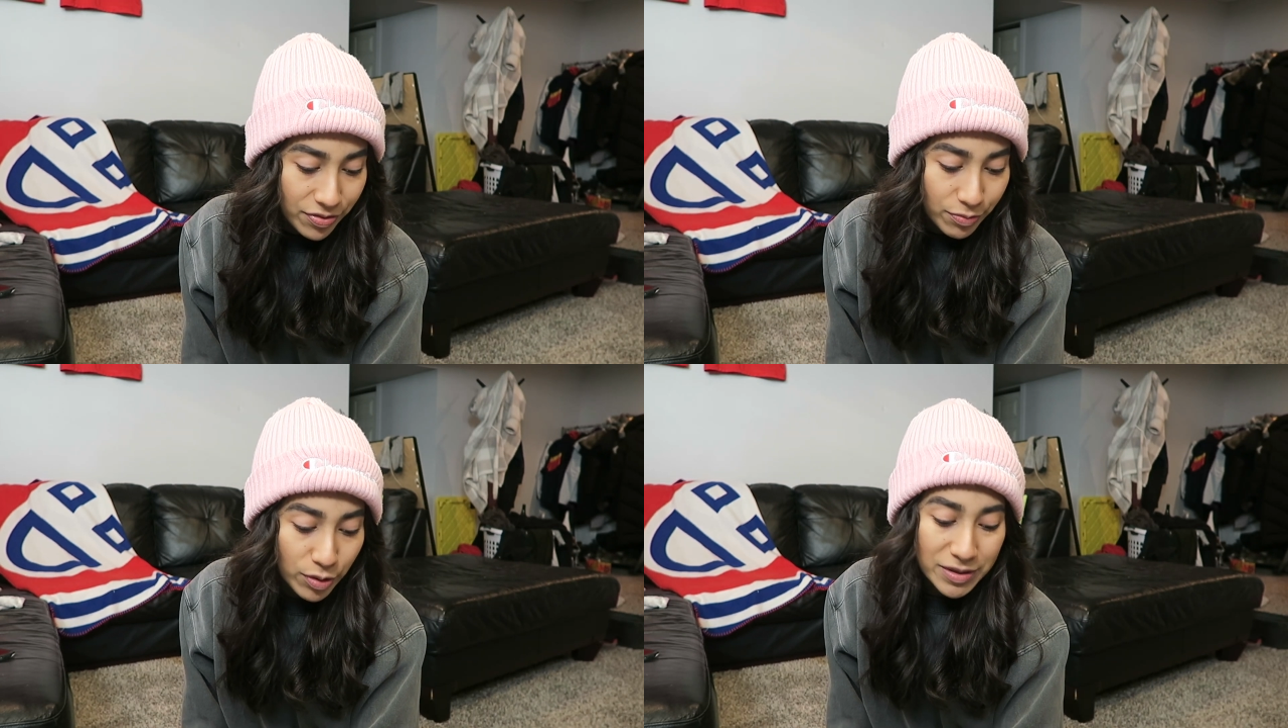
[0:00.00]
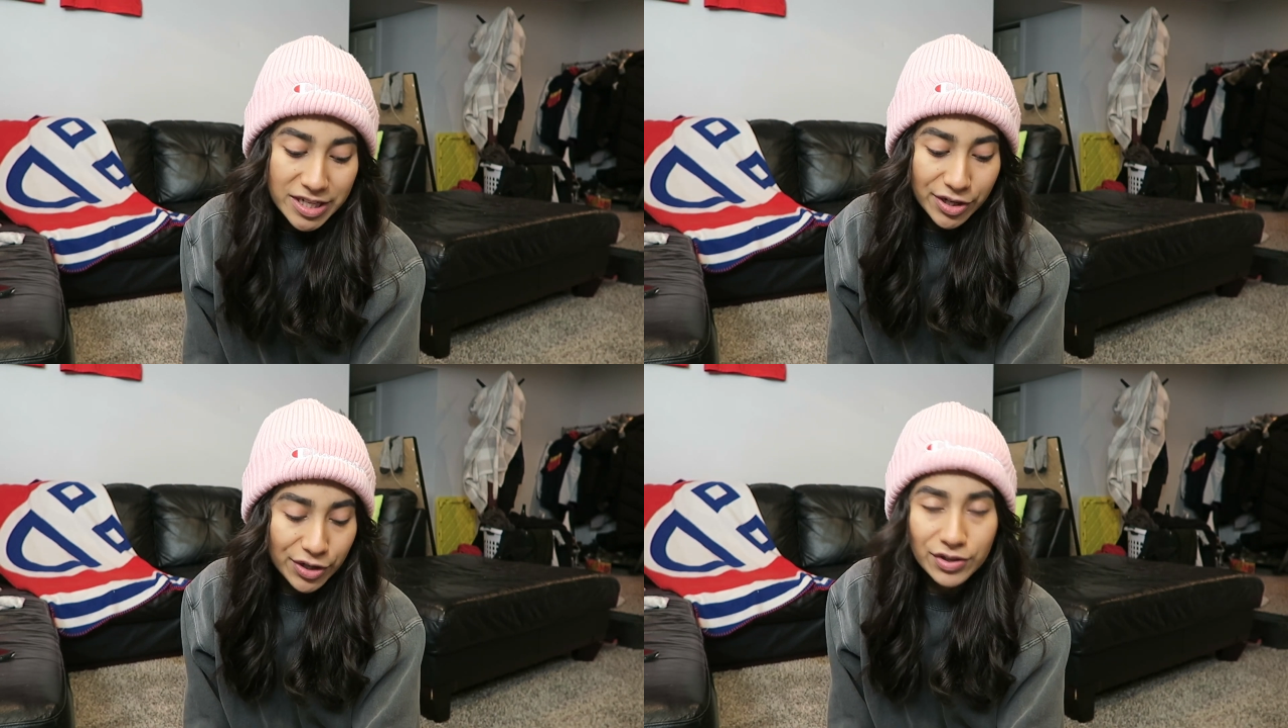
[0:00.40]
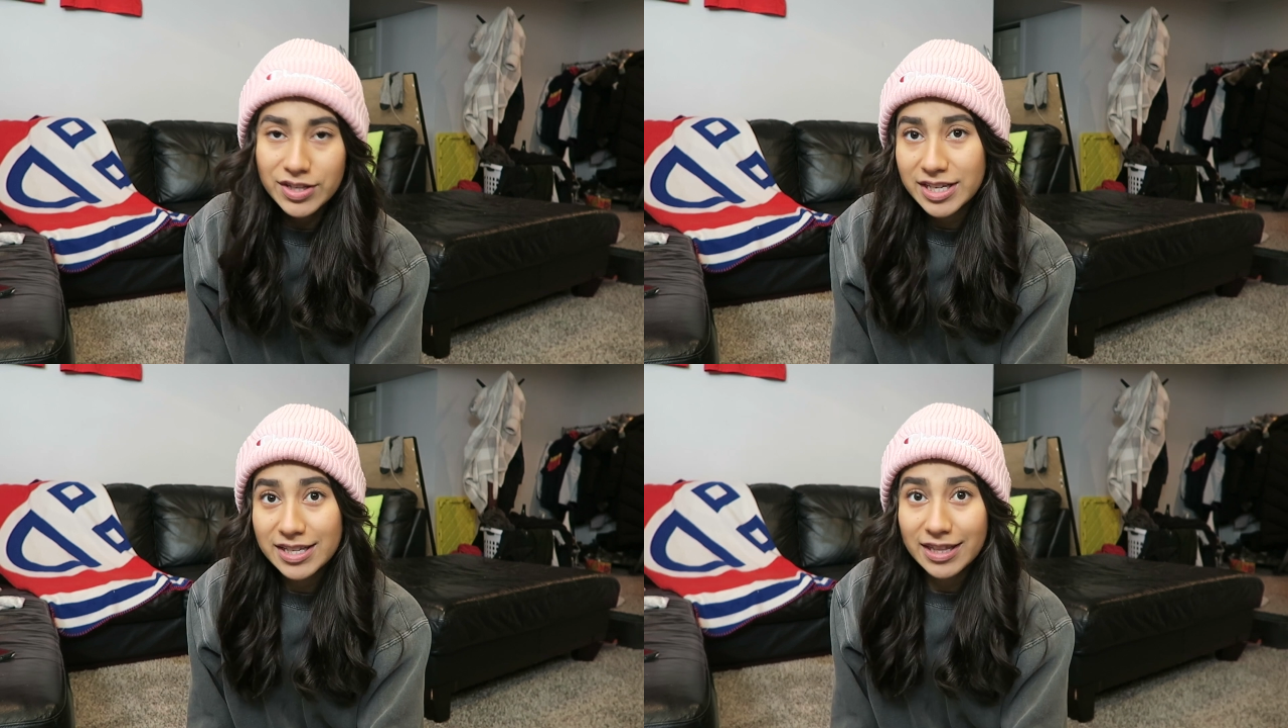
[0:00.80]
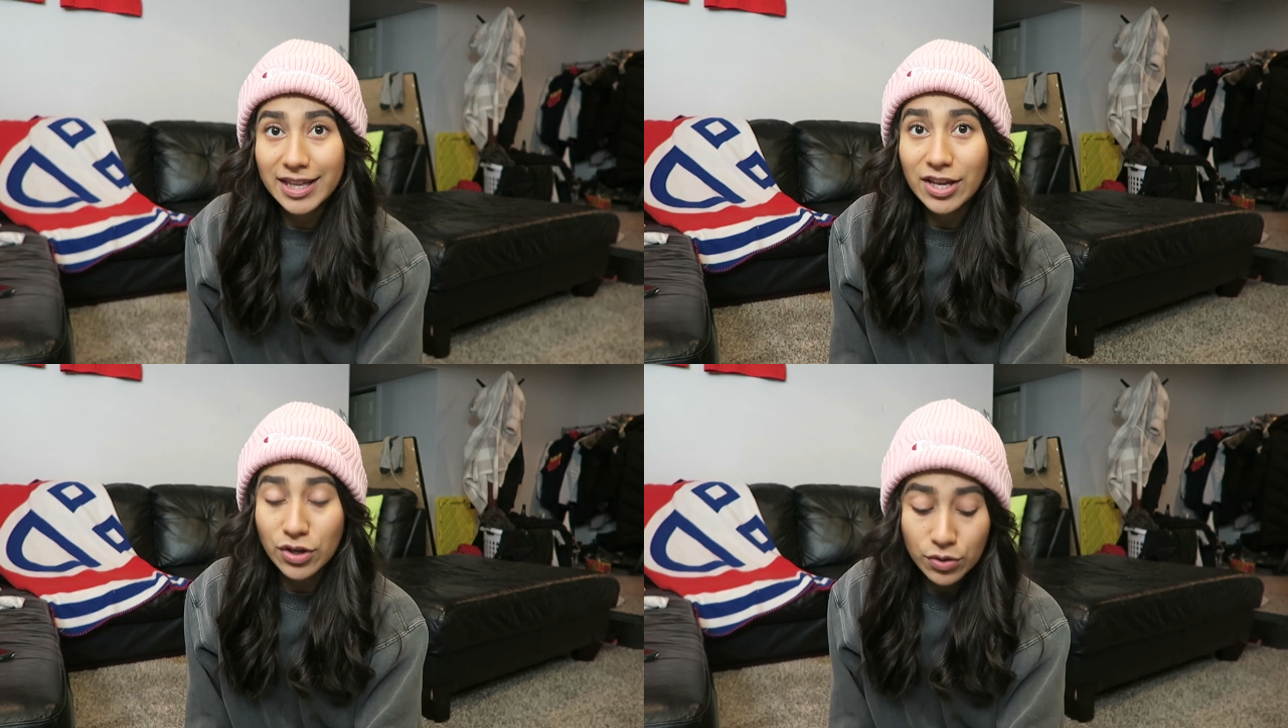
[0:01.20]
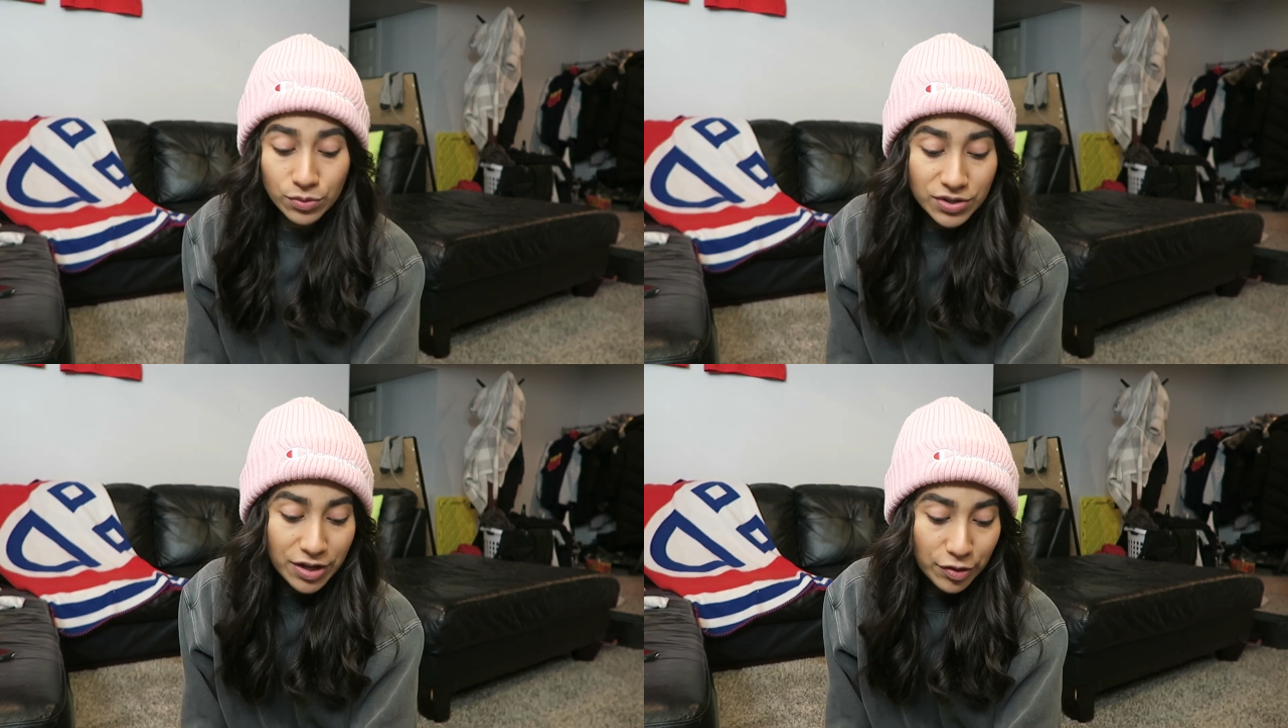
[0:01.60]
what materials it is that they
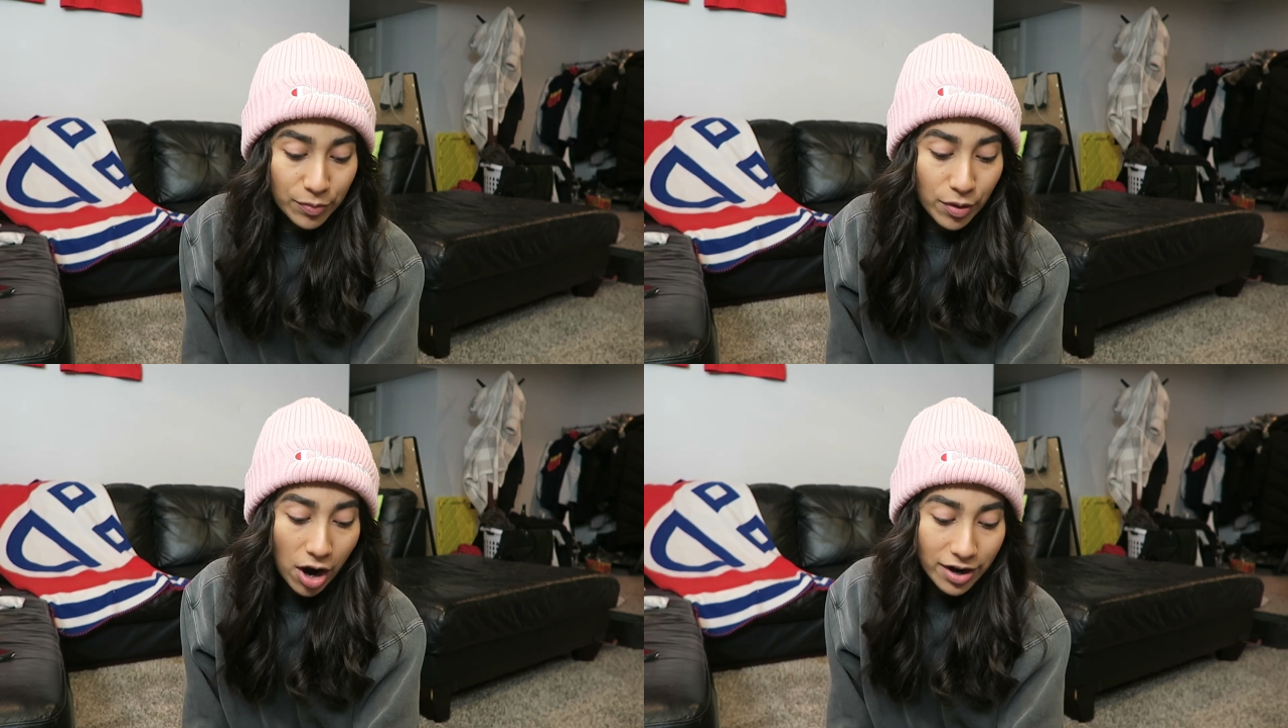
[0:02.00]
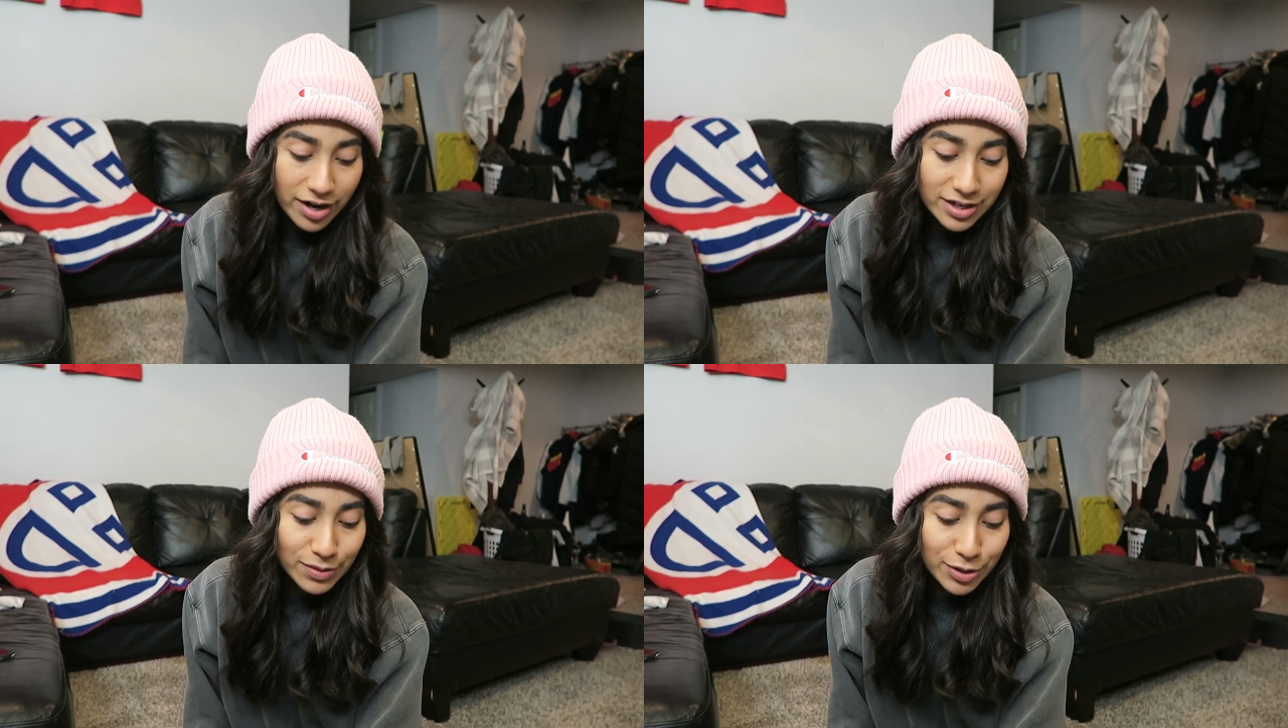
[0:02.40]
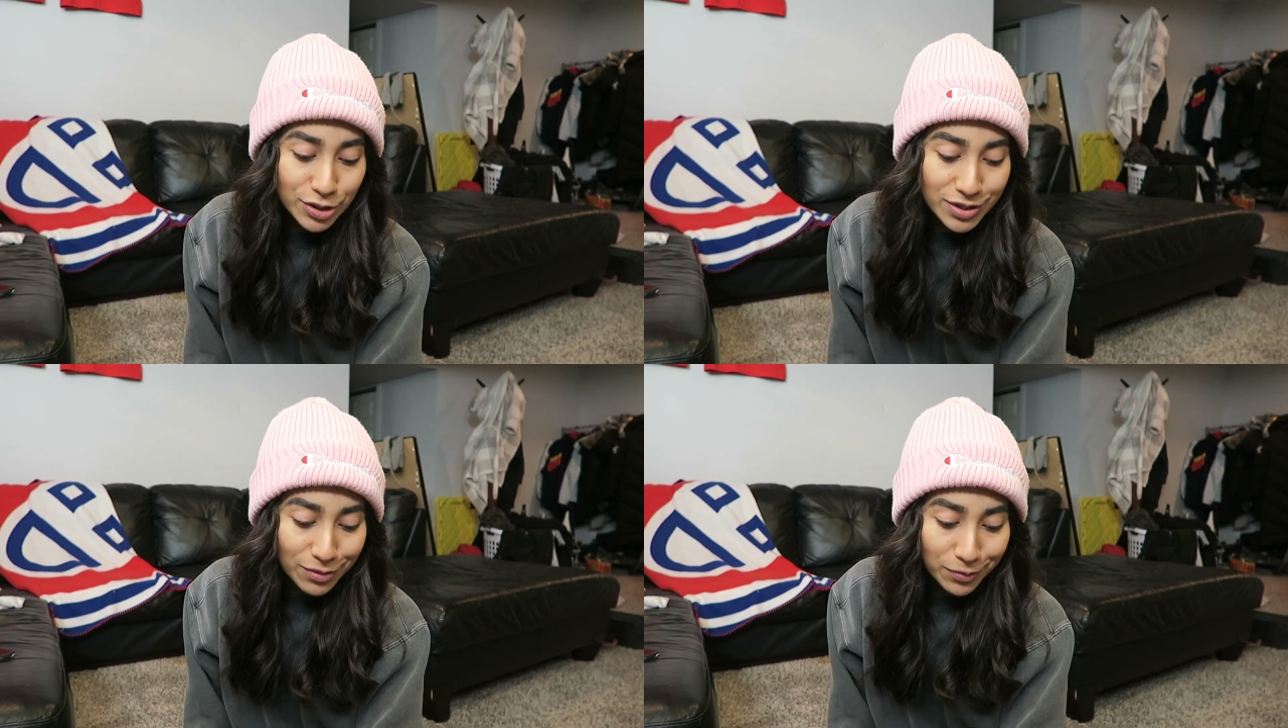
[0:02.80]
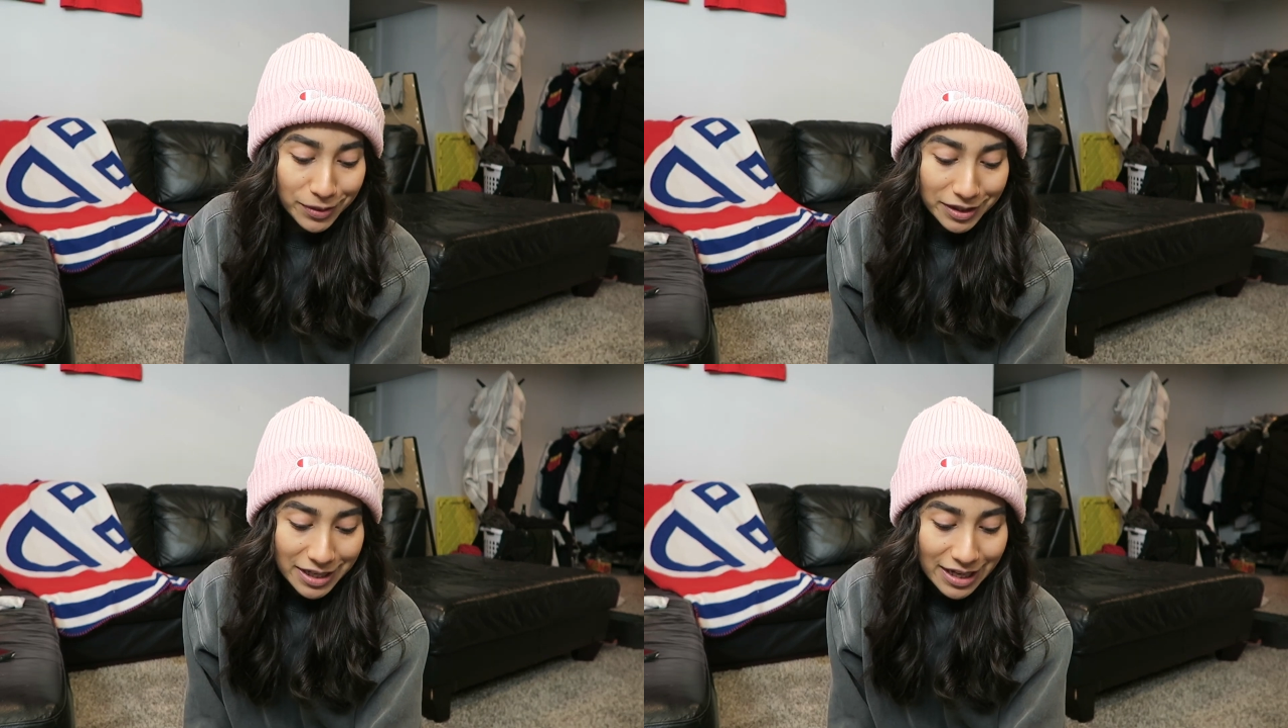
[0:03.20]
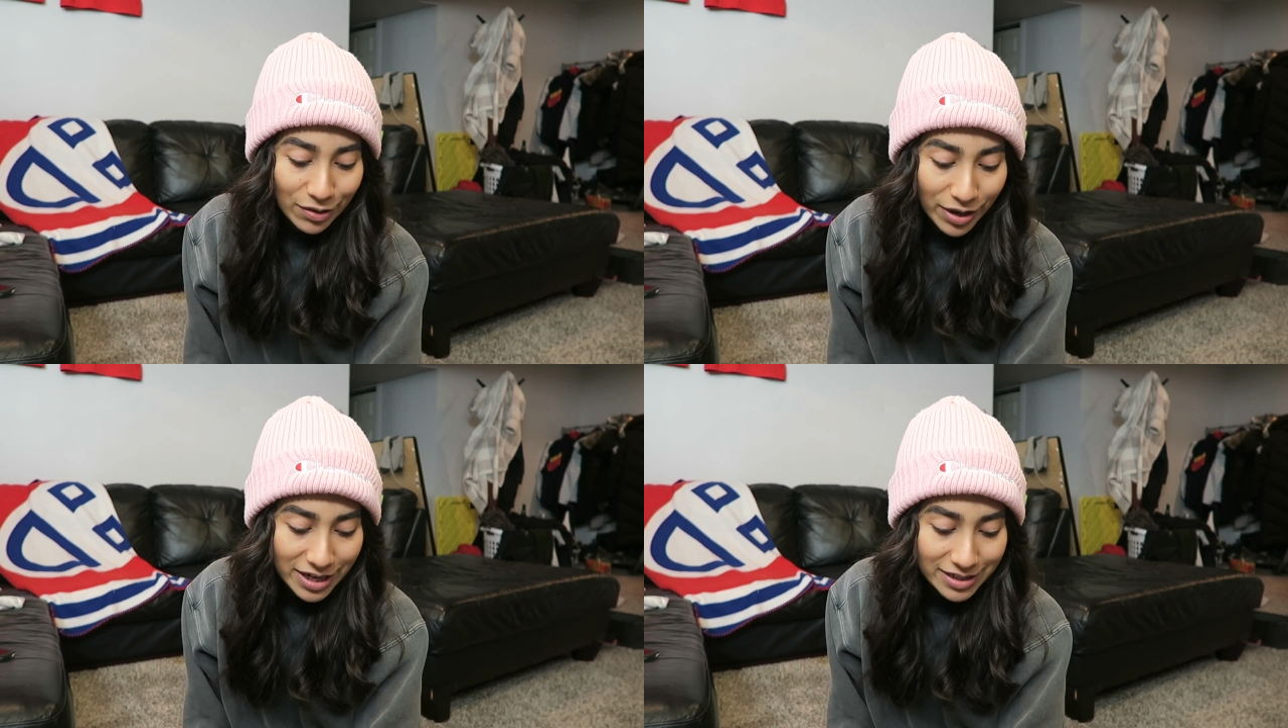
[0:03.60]
use in their products, which is really
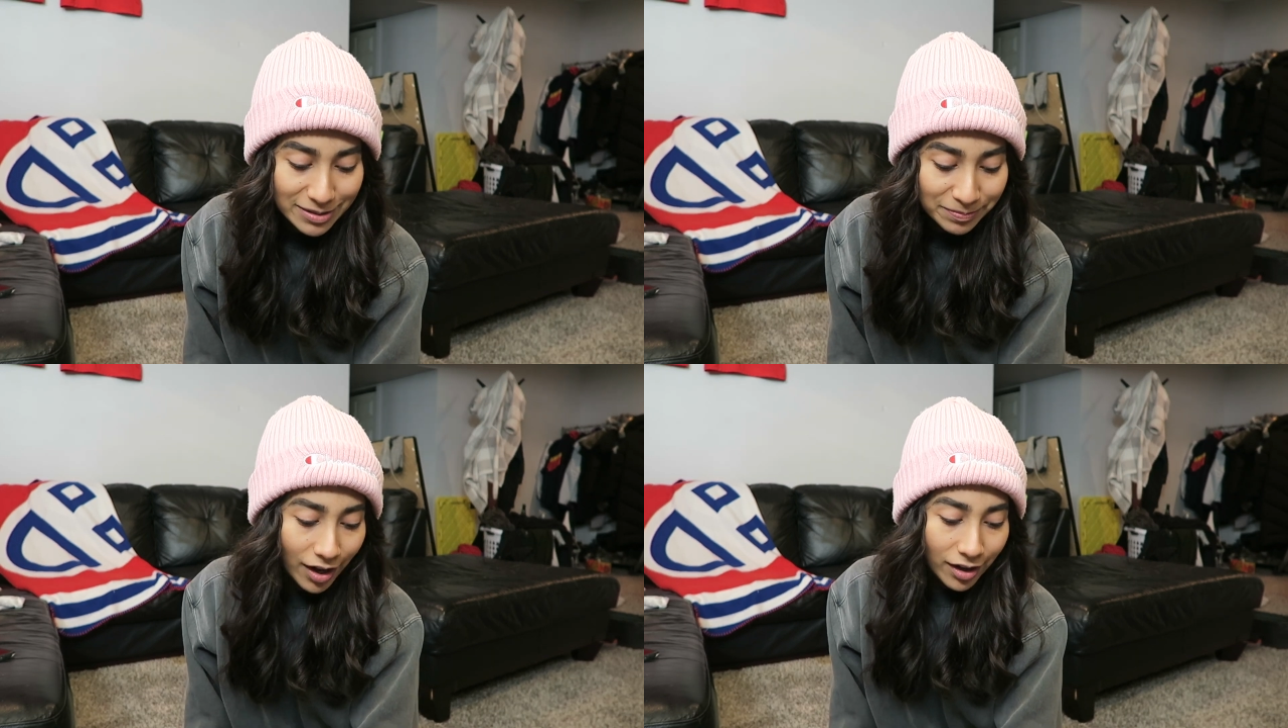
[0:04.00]
great.